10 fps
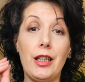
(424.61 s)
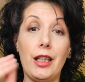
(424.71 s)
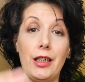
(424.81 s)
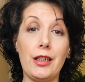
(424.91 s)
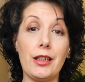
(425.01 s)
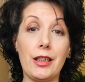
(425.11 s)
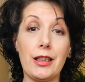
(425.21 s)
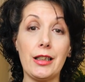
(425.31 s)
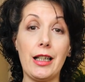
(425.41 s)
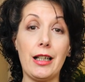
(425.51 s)
into the
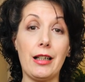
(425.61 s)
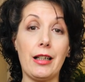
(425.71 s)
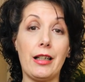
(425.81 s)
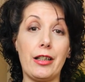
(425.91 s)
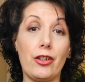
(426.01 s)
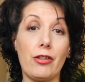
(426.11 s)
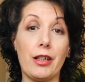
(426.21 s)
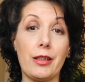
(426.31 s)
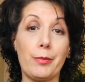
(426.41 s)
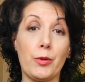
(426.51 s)
cell and it
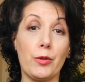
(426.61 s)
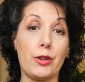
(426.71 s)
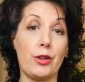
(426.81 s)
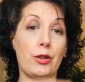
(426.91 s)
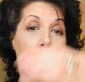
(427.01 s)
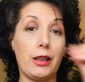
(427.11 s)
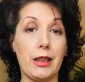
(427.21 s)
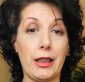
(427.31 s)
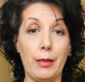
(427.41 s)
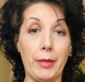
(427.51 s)
transports
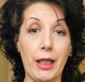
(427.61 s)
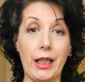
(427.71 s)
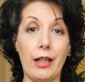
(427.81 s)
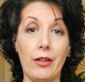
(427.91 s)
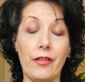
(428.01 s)
toxicity back out